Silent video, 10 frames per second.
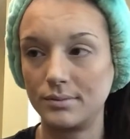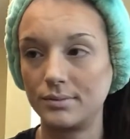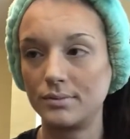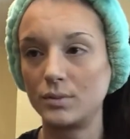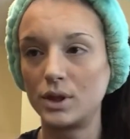
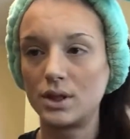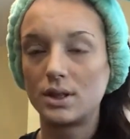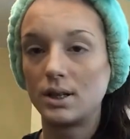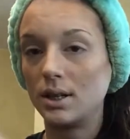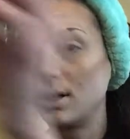I'm
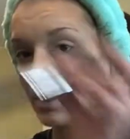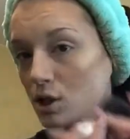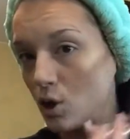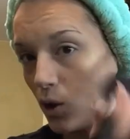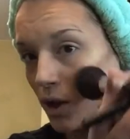just gonna
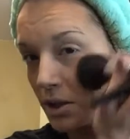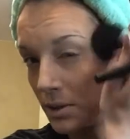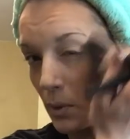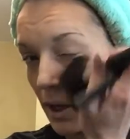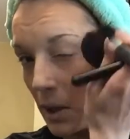dull
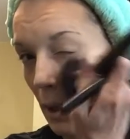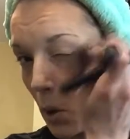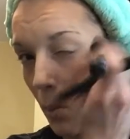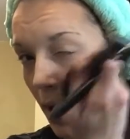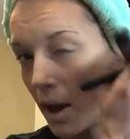this one a
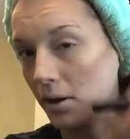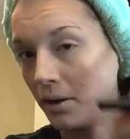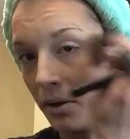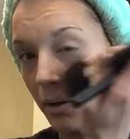little bit. A